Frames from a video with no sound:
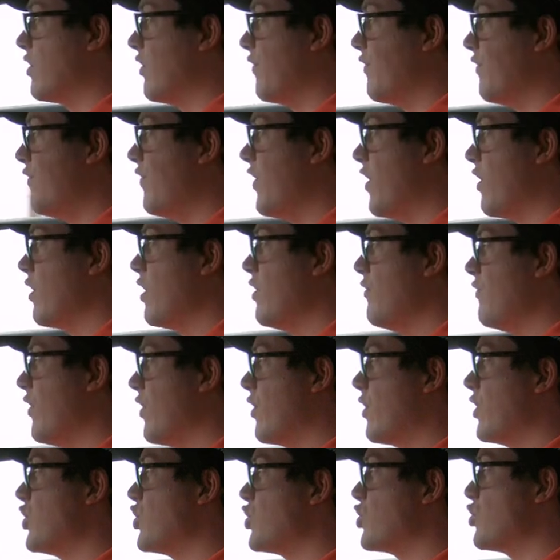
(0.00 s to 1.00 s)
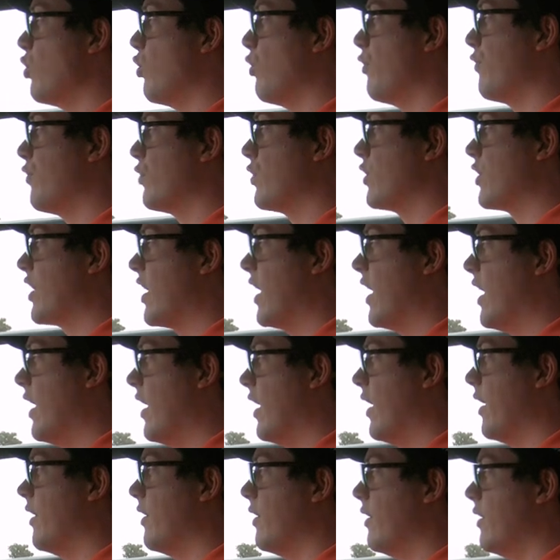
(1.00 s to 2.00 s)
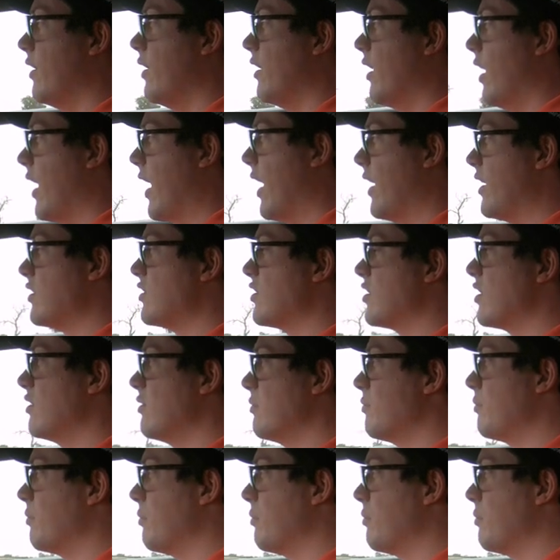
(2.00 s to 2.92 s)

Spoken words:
It's a very, very sure-footed car, and it